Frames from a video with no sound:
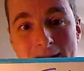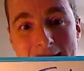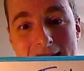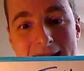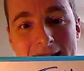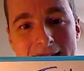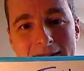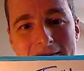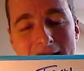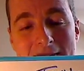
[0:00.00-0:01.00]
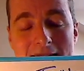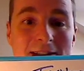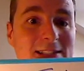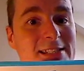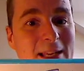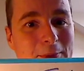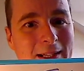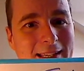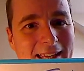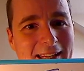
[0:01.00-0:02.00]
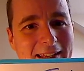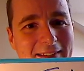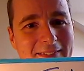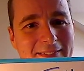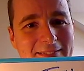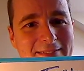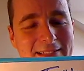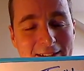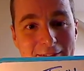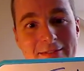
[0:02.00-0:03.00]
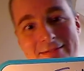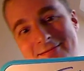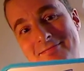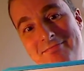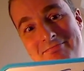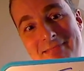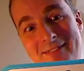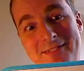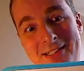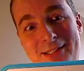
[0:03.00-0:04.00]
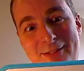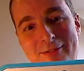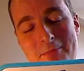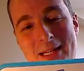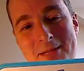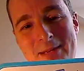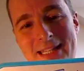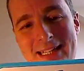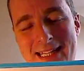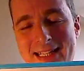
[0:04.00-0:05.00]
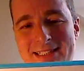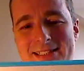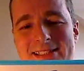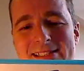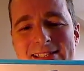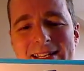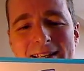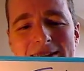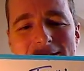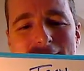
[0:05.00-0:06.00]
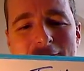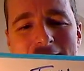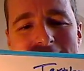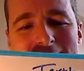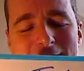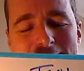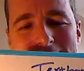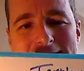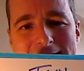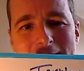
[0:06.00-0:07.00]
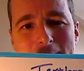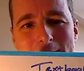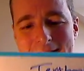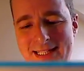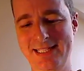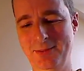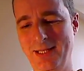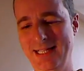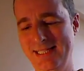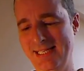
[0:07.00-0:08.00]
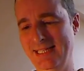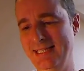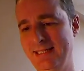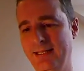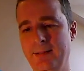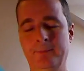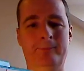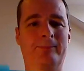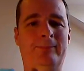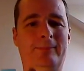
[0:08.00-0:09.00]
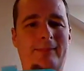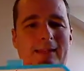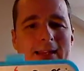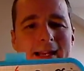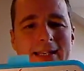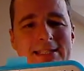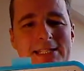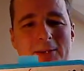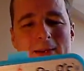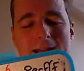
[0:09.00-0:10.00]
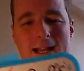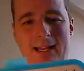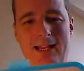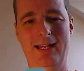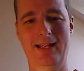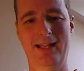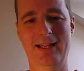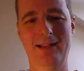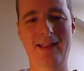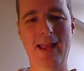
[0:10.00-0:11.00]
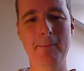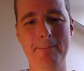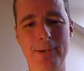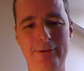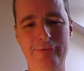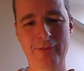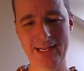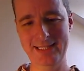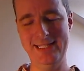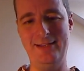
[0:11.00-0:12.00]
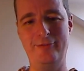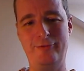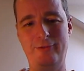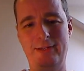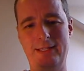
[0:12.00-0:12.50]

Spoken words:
cooking and then just stop cooking after I've cooked for many, many occasions. So finished versus stopped, that's the way I see it. And so imperfective